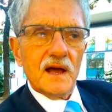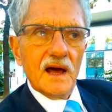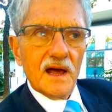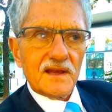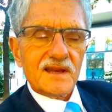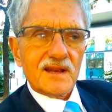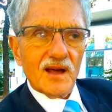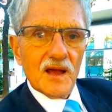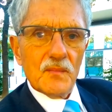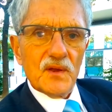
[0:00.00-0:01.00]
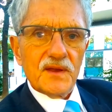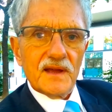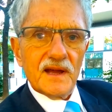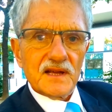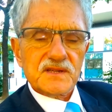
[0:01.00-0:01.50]
and climate
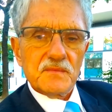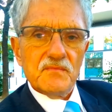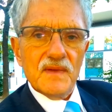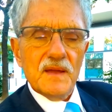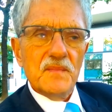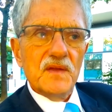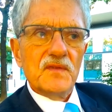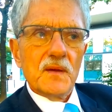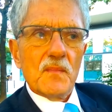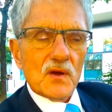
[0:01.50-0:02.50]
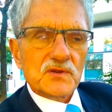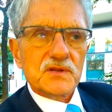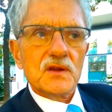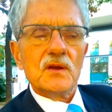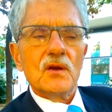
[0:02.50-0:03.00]
as maybe the most
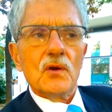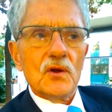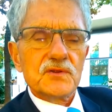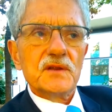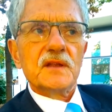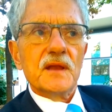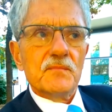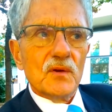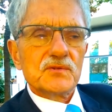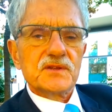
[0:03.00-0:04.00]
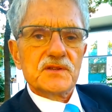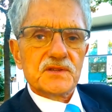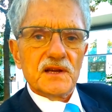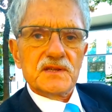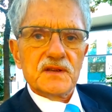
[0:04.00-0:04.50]
urgent and most
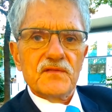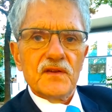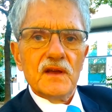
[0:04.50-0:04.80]
decisive